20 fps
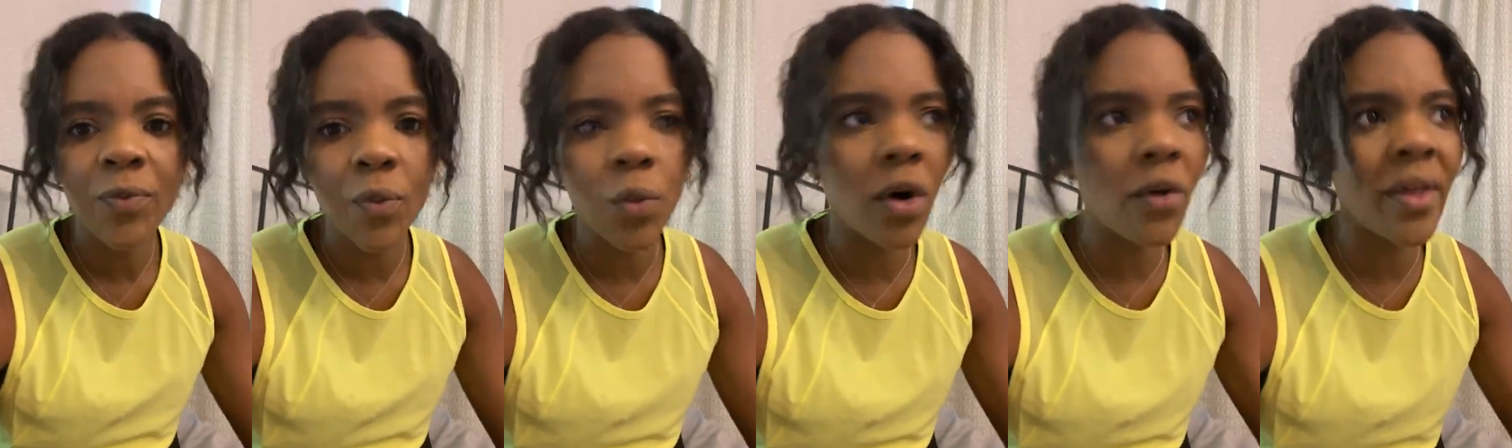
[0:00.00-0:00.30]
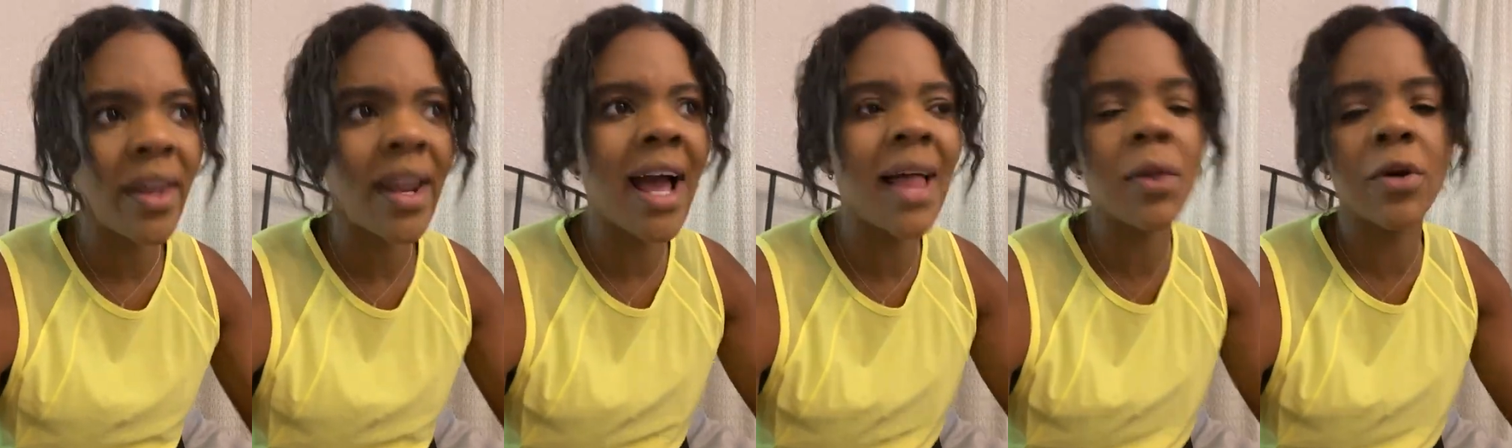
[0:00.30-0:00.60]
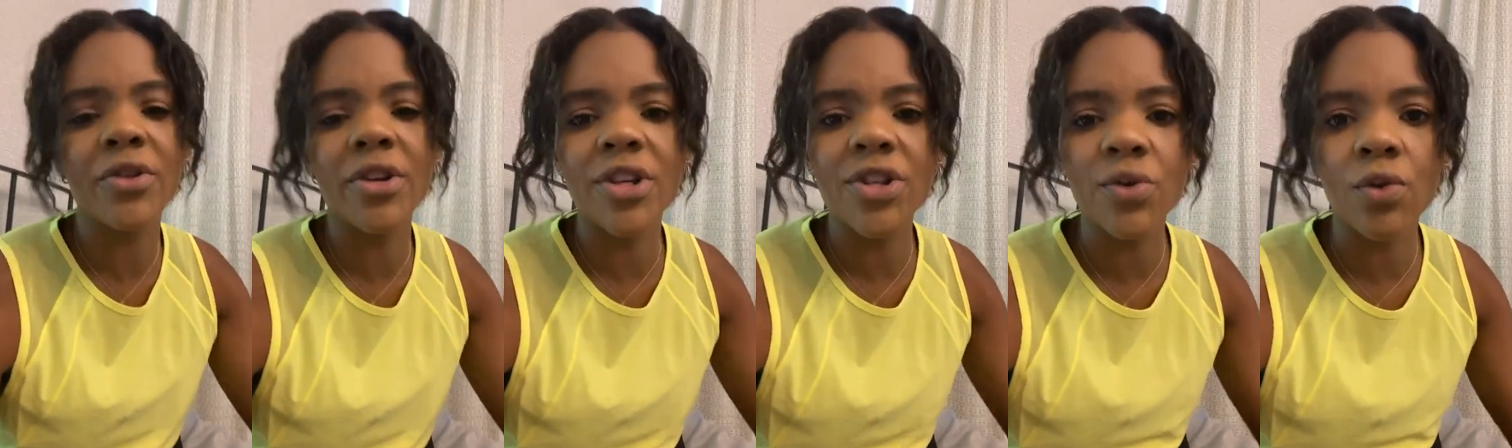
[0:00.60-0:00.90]
well, then I
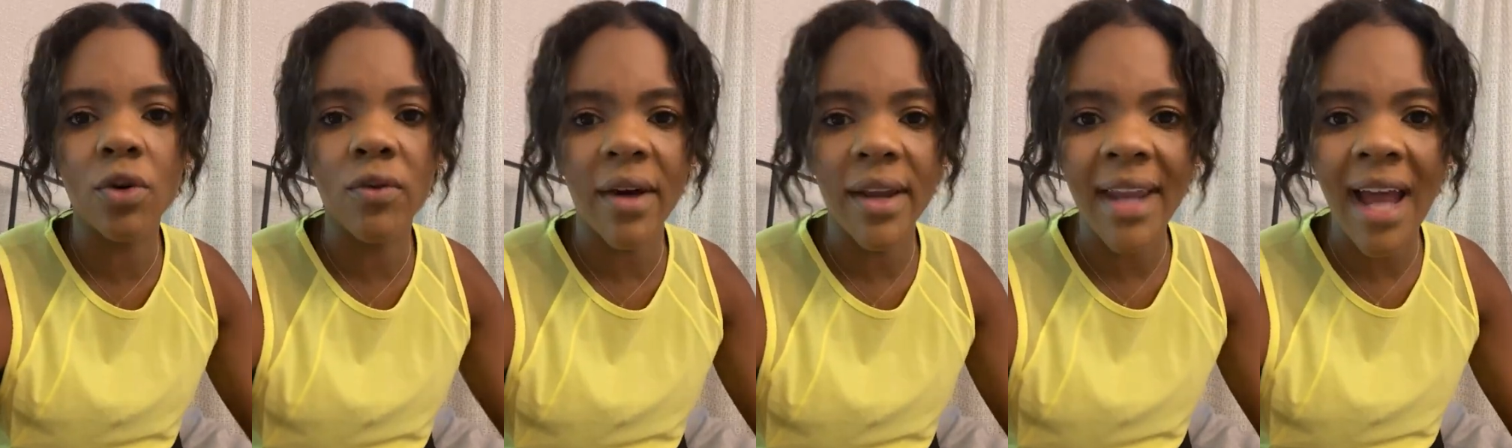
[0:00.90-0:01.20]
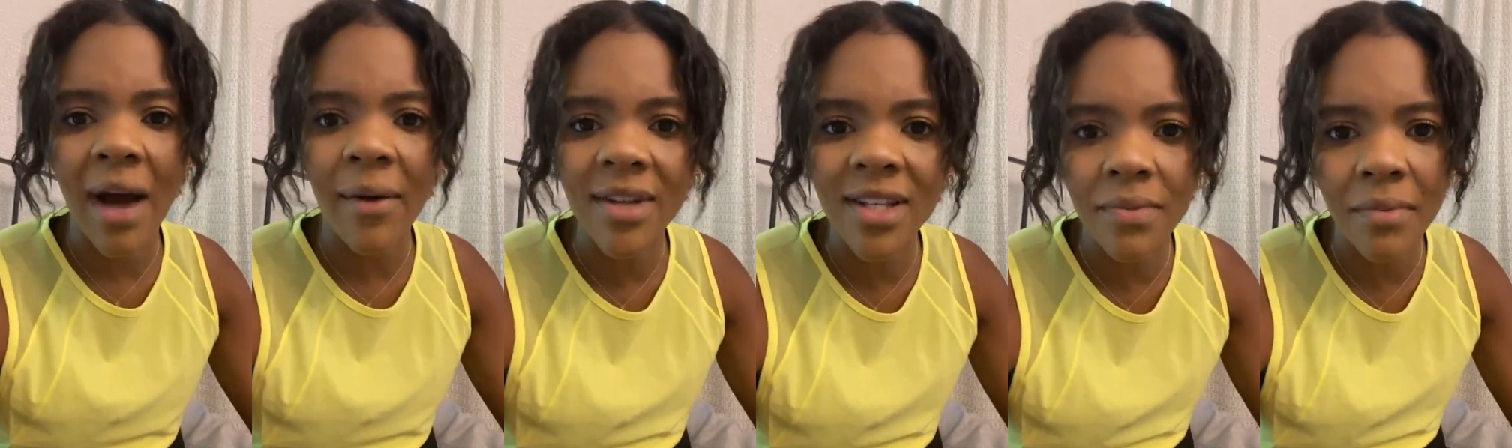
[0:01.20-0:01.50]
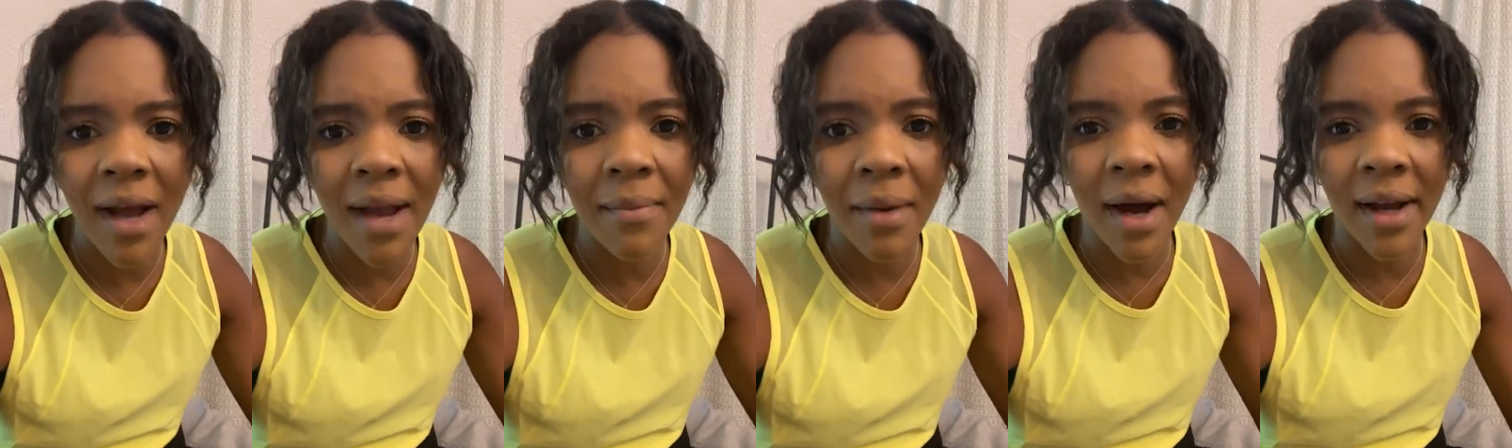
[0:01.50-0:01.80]
learned in school, but now it's
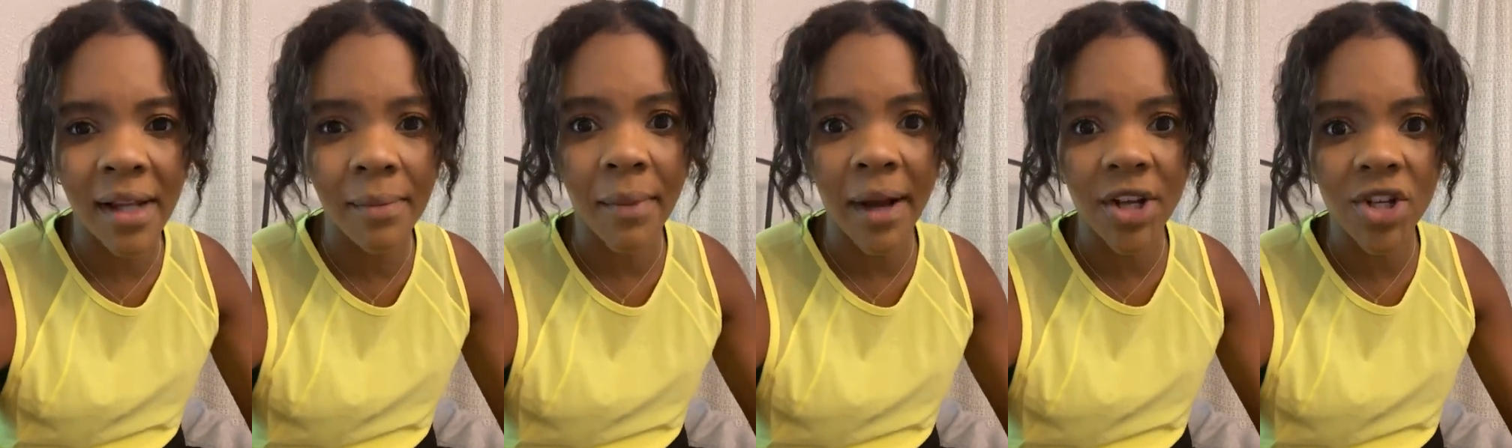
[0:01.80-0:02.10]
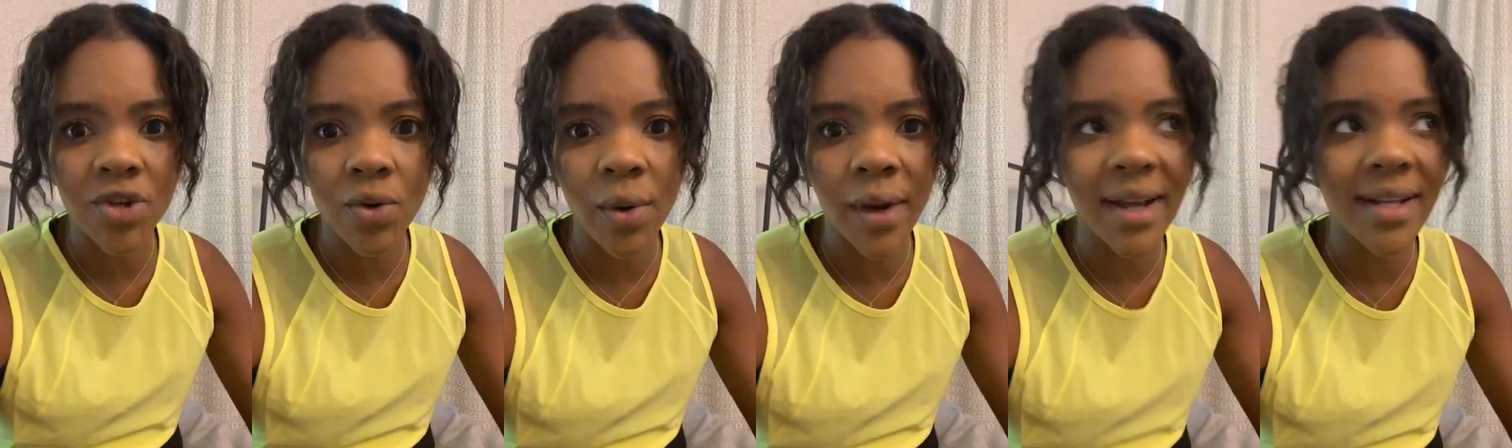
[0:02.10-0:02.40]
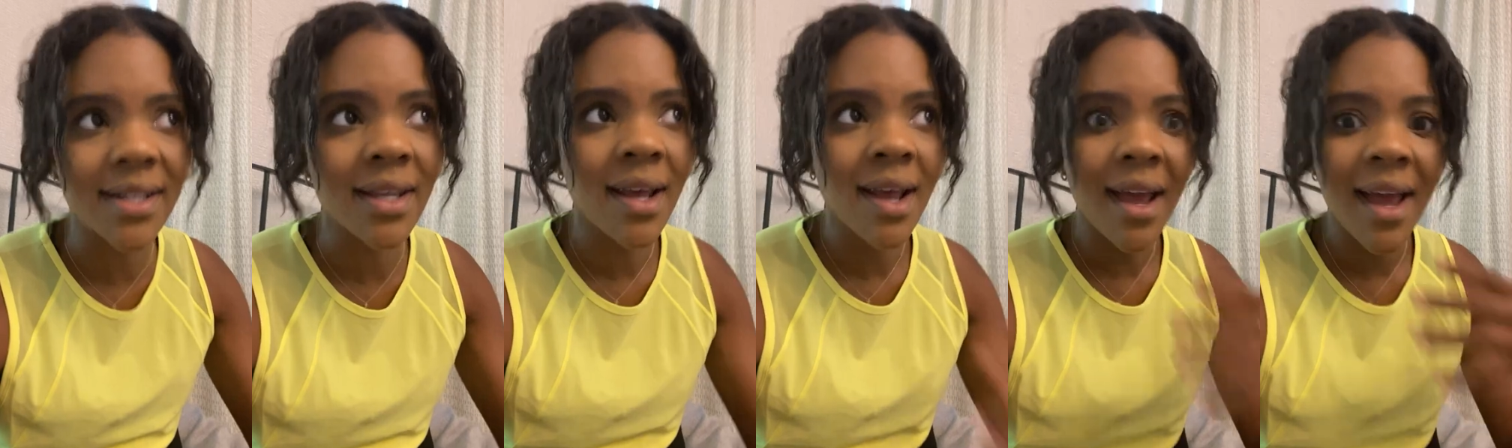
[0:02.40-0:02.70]
my body, my
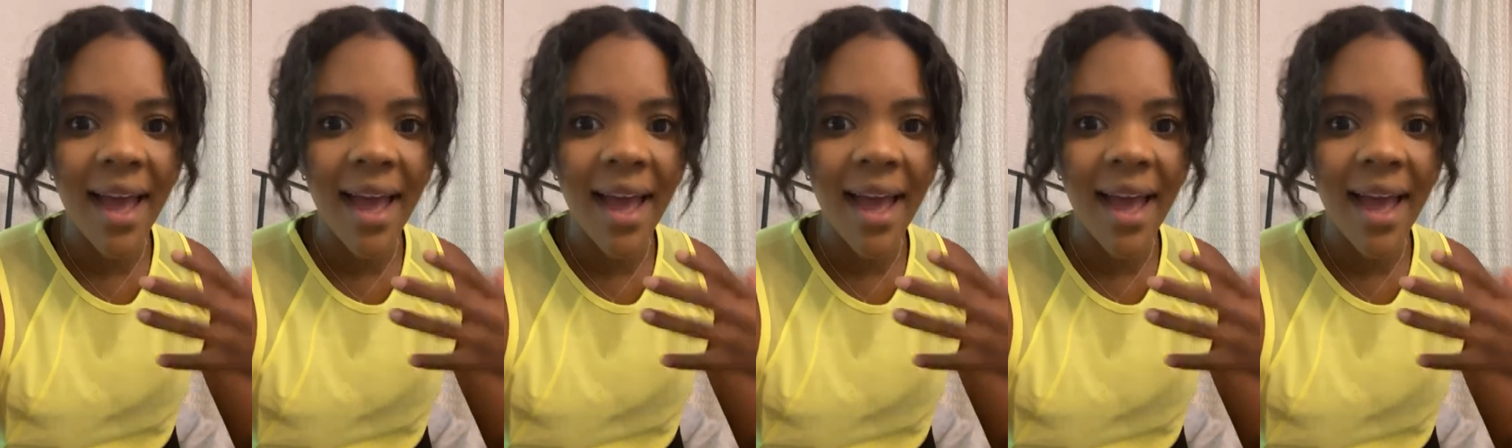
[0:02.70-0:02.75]
choice.